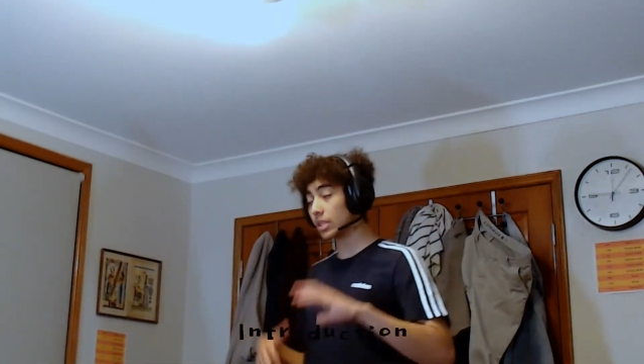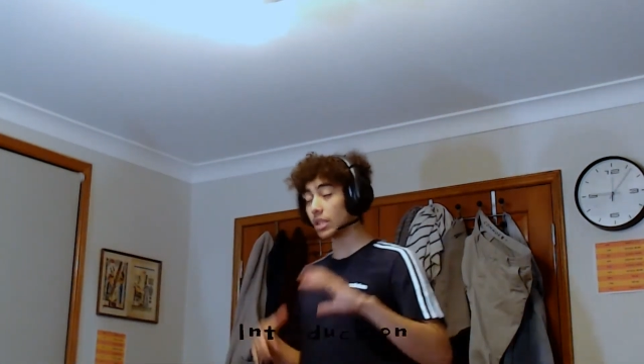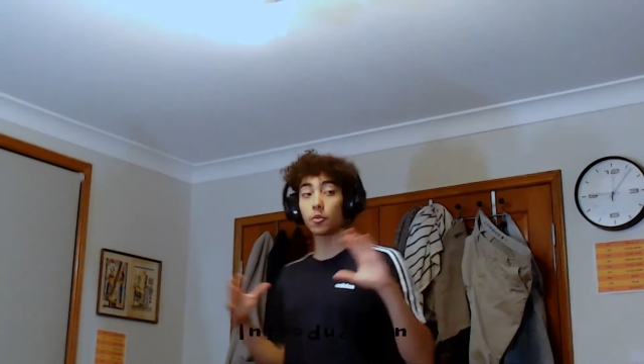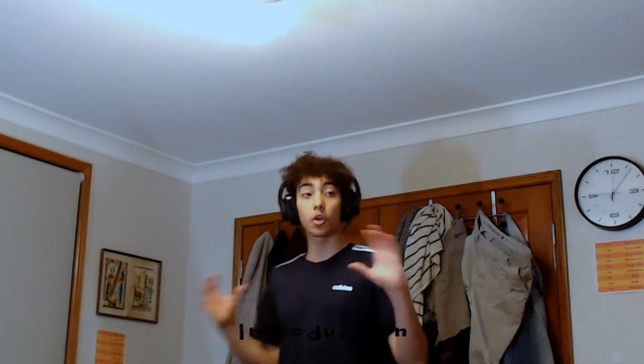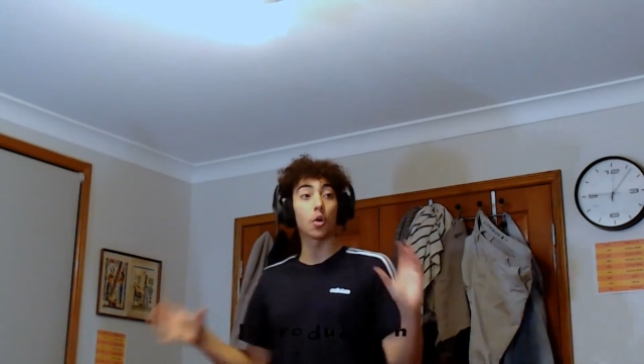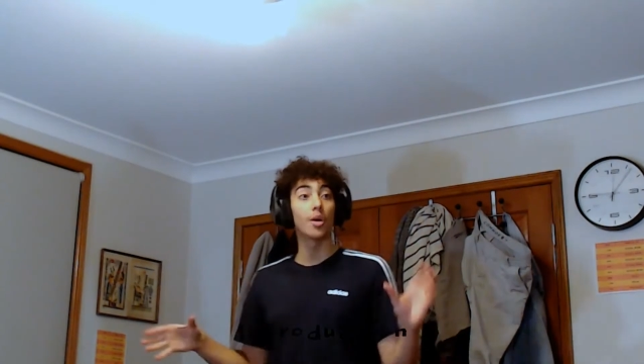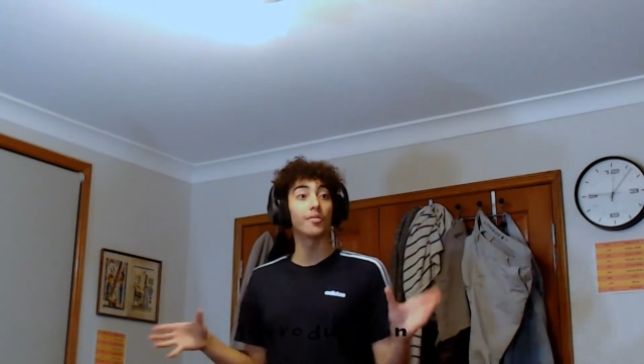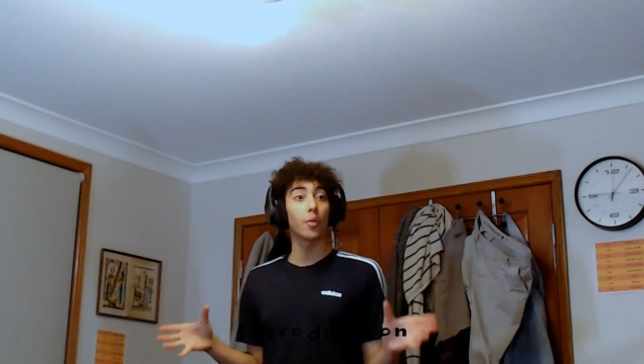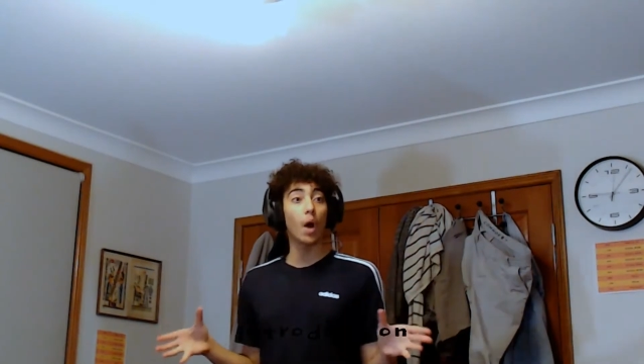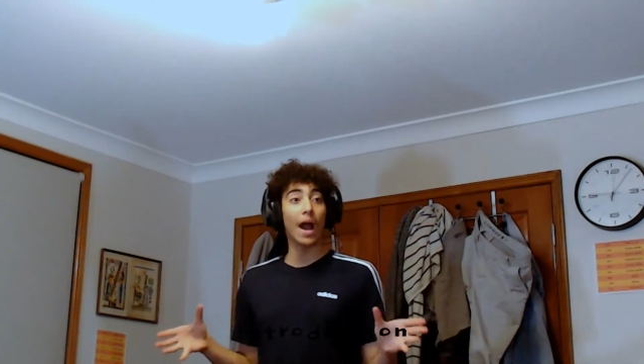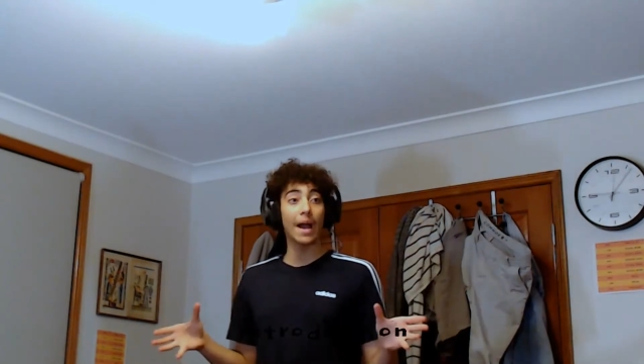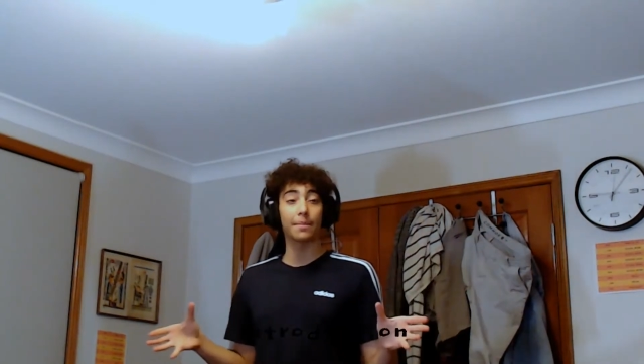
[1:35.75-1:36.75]
We'll go over what
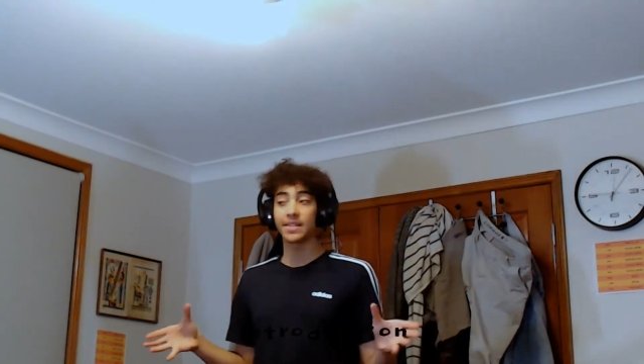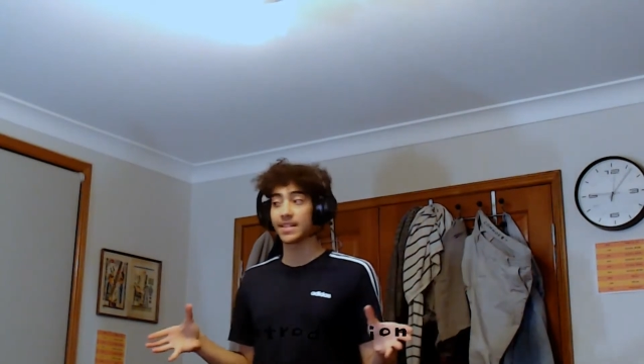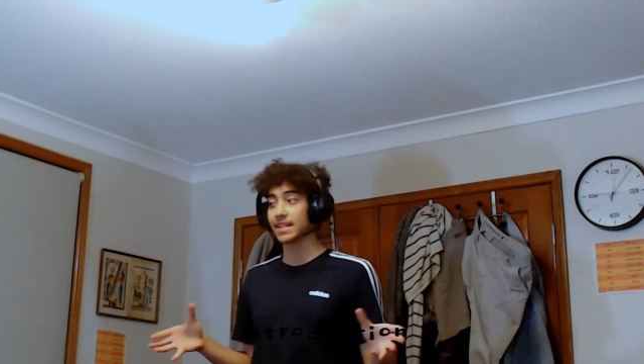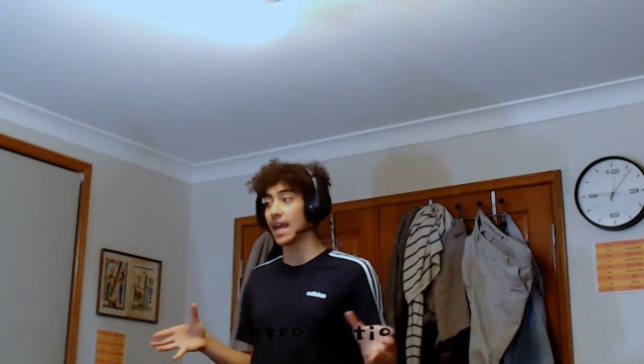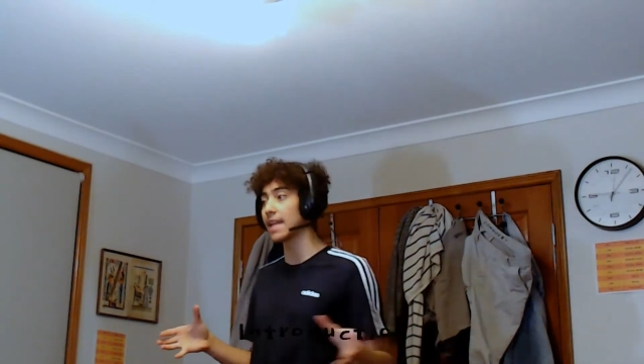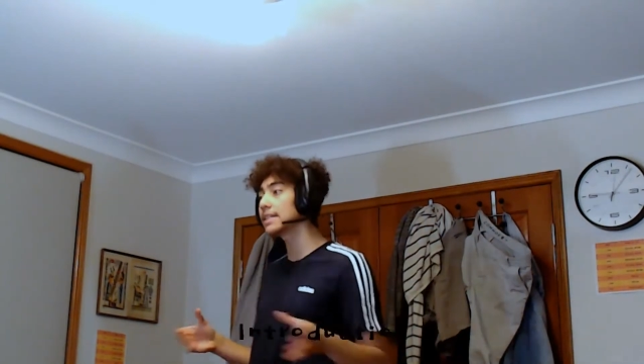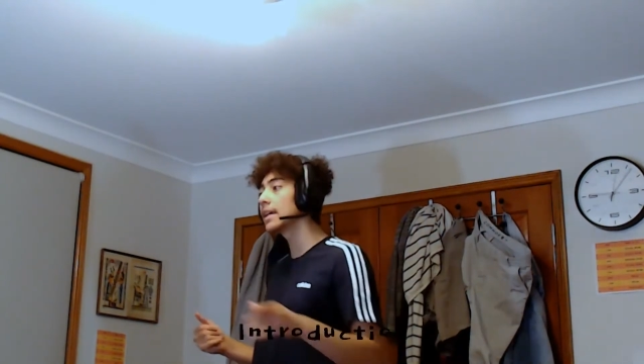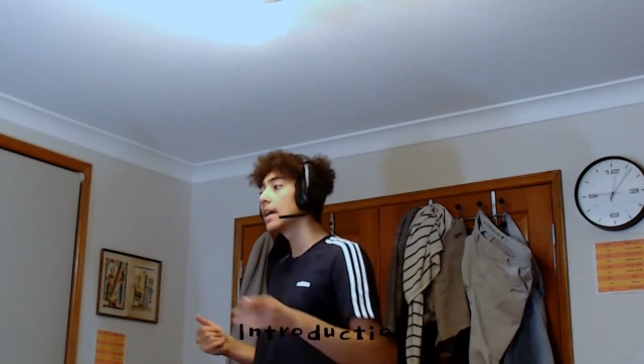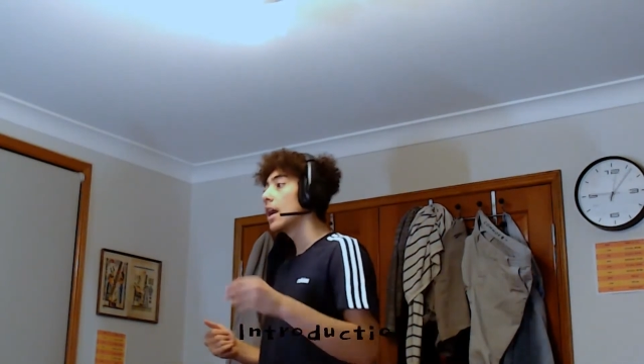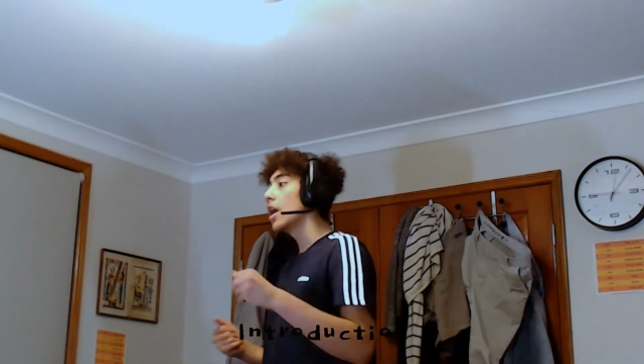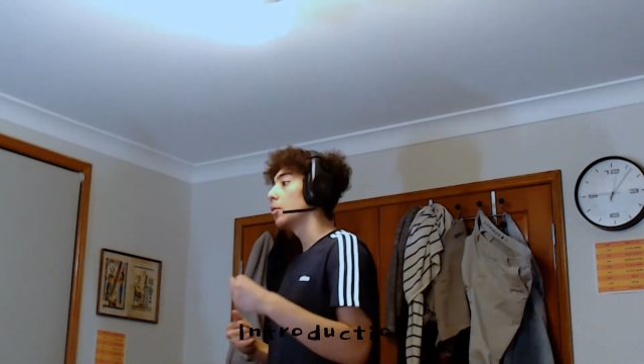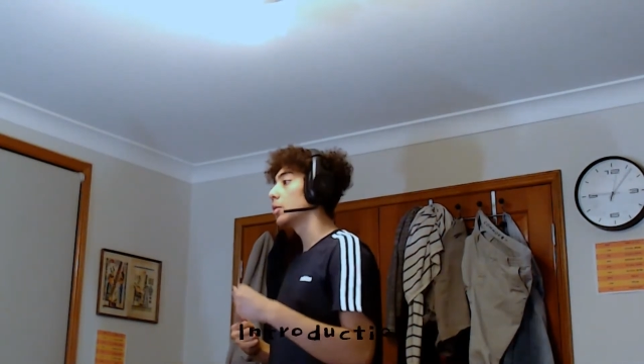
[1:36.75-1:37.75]
happens then.
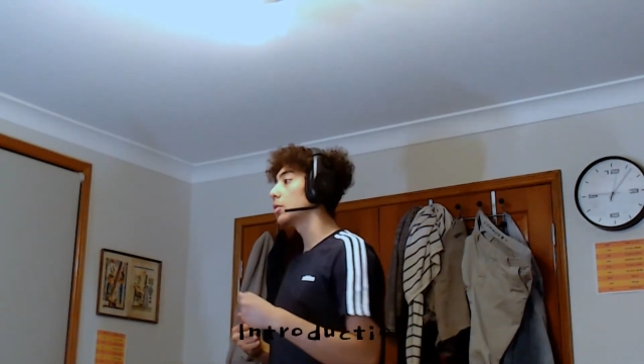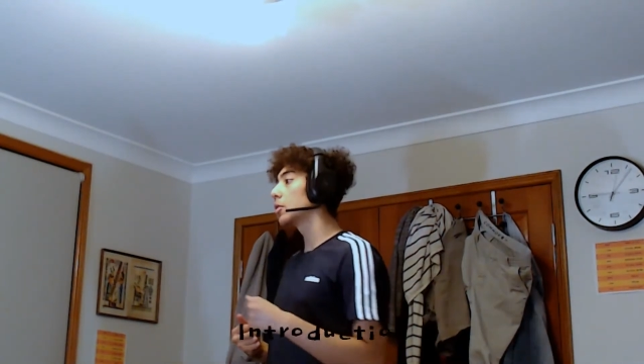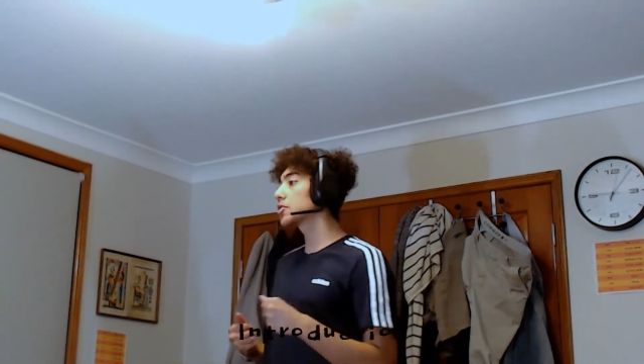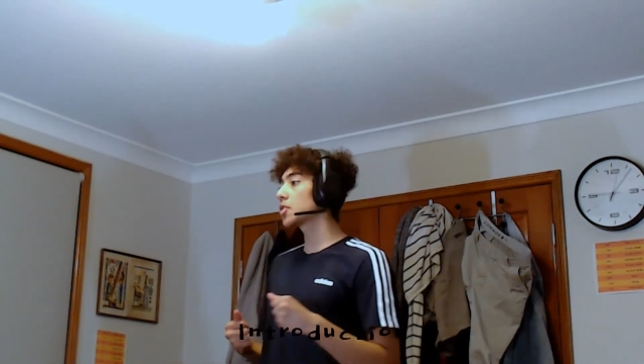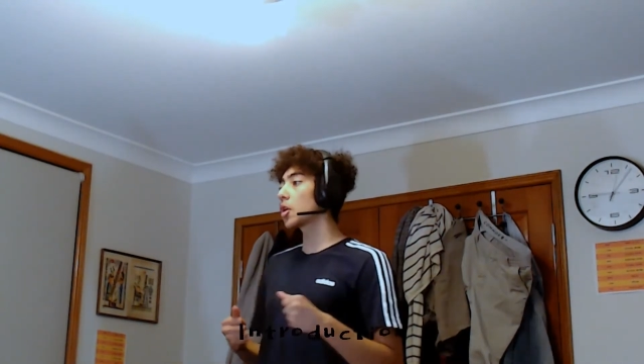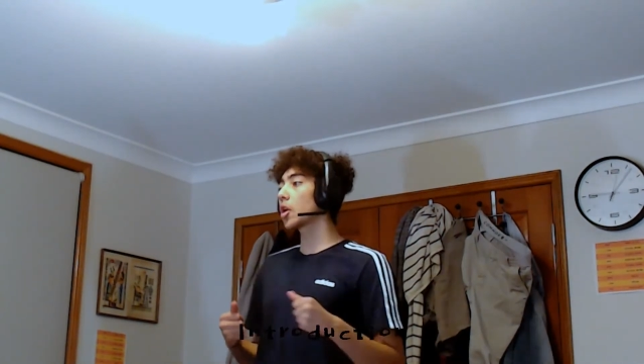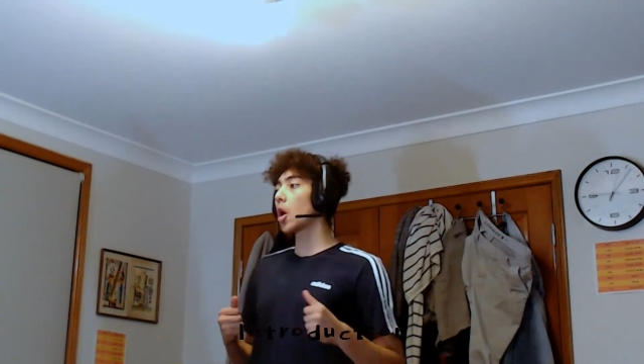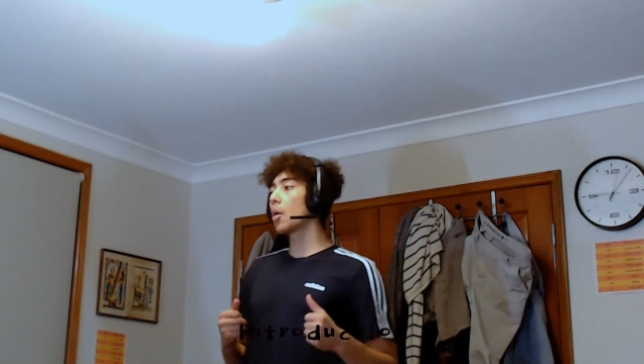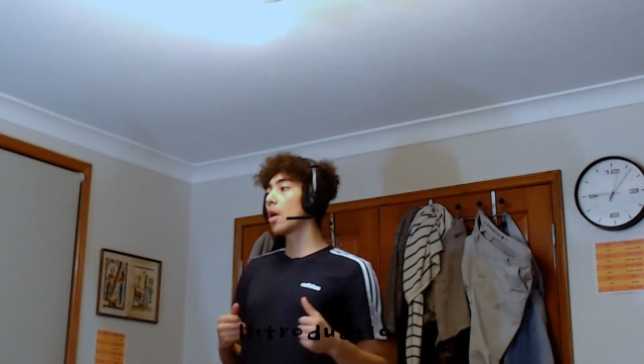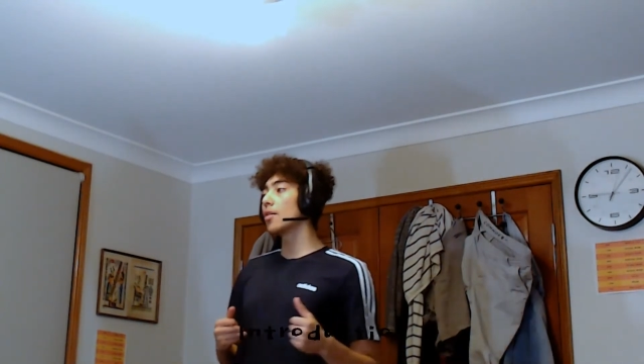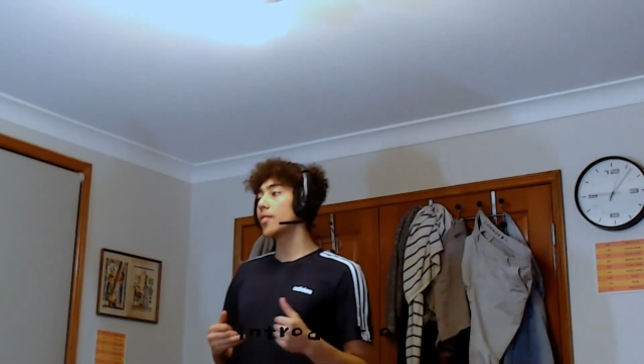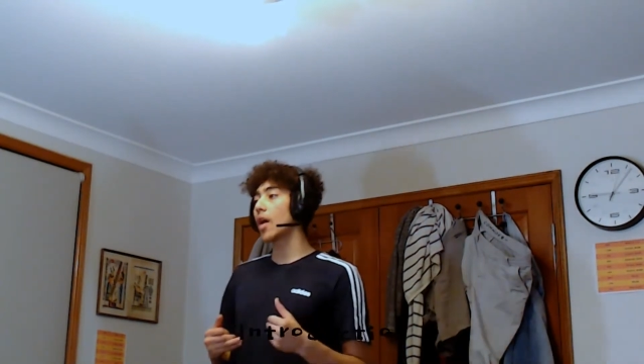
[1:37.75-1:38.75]
We'll also go
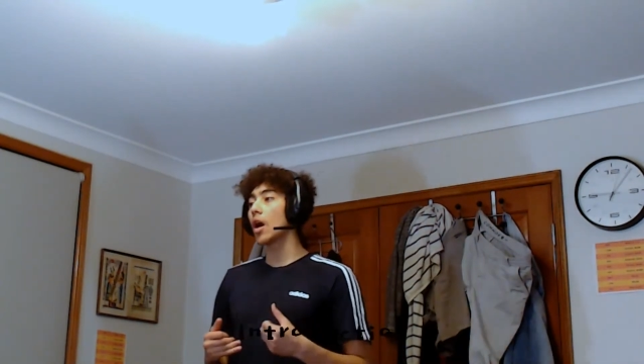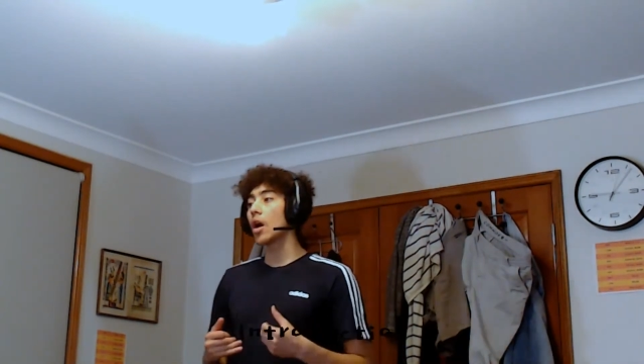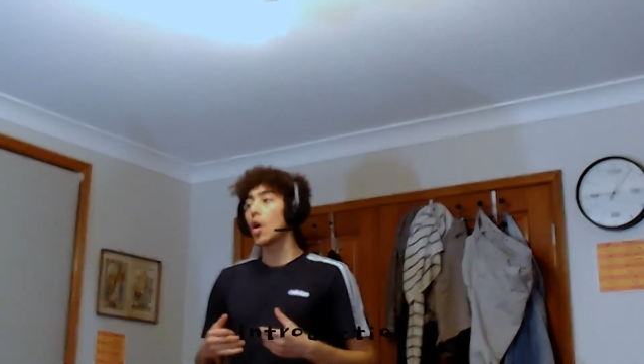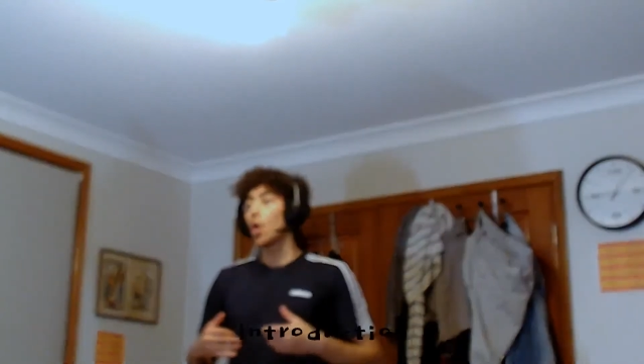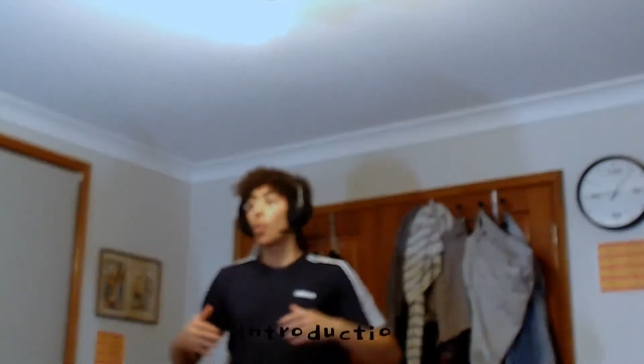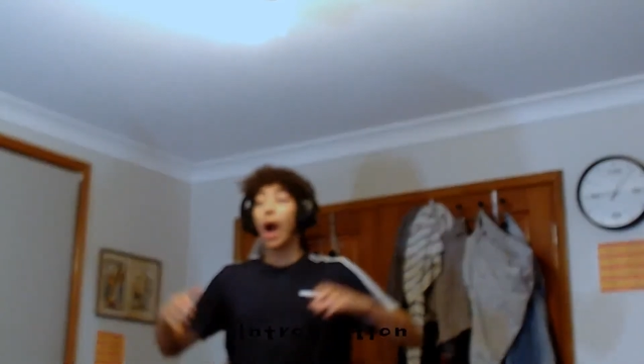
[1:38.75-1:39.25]
over why